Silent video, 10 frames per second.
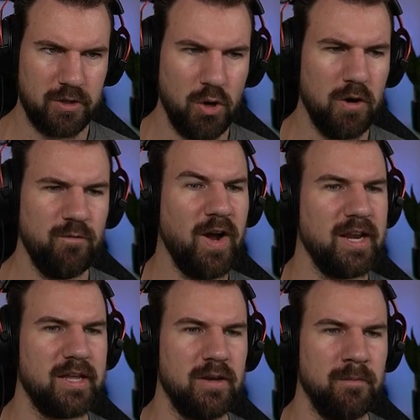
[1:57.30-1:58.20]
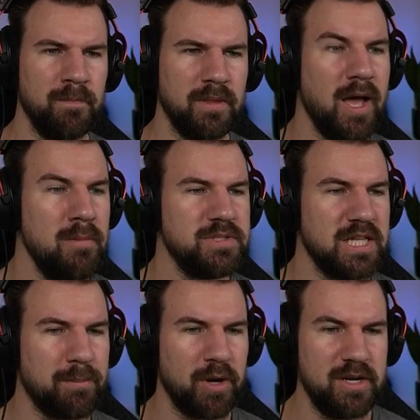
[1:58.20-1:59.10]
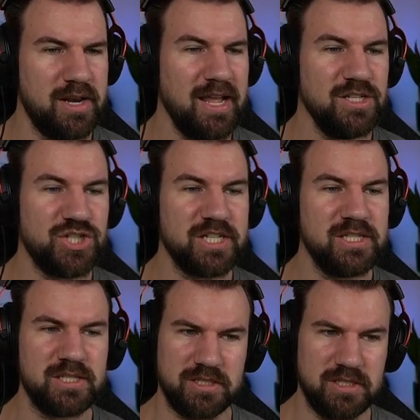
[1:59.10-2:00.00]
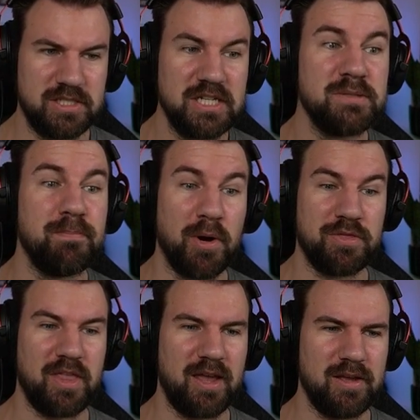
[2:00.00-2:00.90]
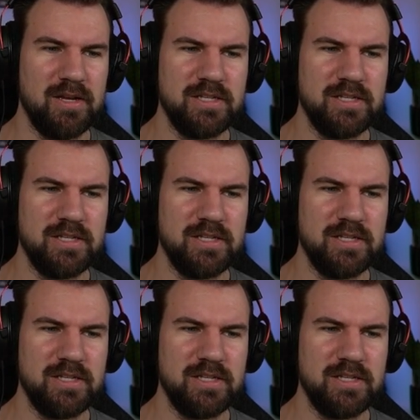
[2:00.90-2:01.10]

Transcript: You're invited. Come celebrate Nate and Jason's sixth birthday,